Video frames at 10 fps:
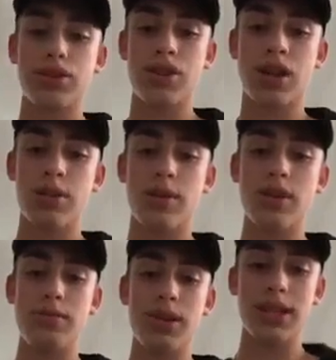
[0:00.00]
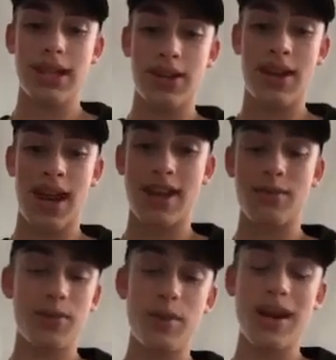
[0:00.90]
John, you are a bully. Okay,
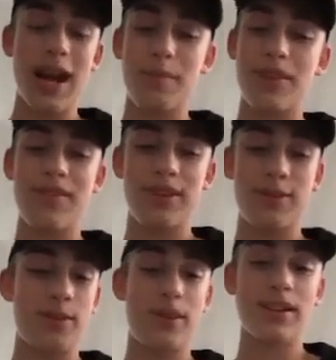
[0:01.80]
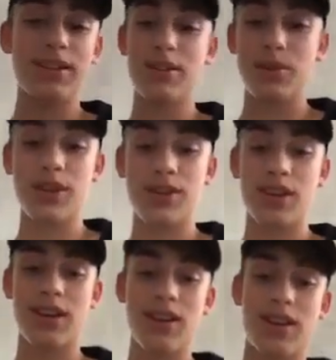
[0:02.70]
what would happen if you were in my
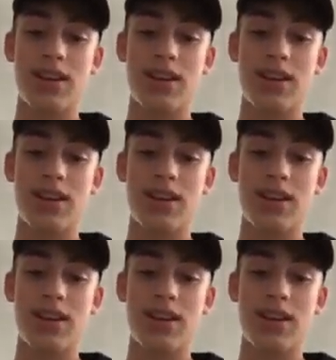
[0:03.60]
situation?